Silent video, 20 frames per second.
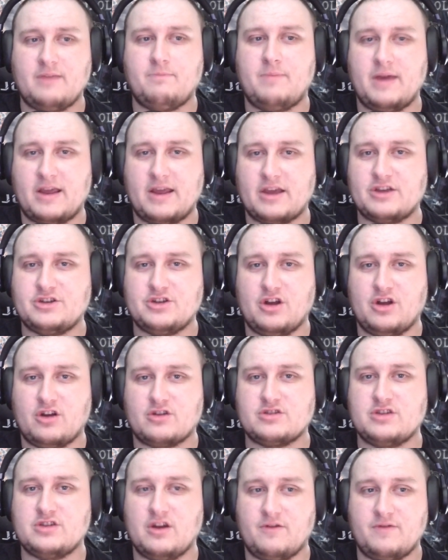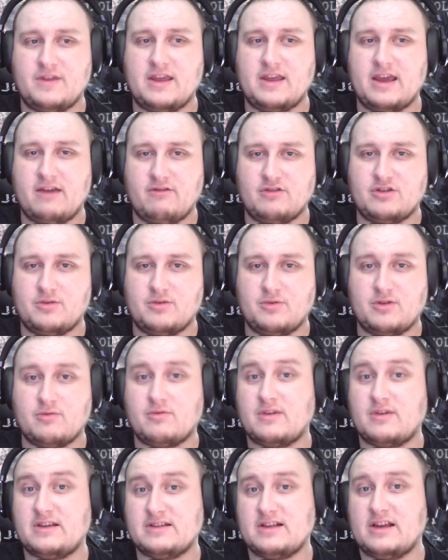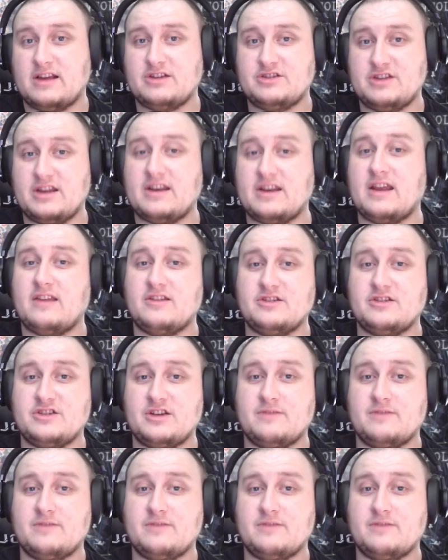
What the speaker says: biggest shocks of the year in WWE/TNA this year.